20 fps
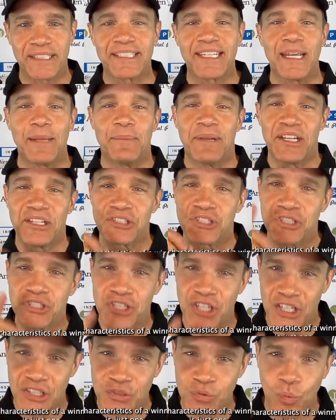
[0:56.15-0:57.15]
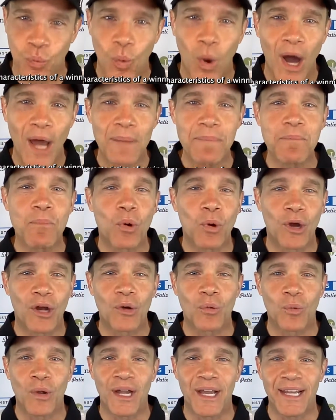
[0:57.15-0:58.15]
team is just one more
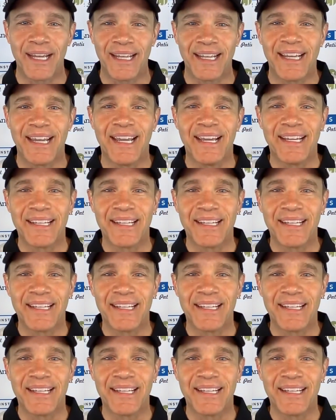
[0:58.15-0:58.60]
way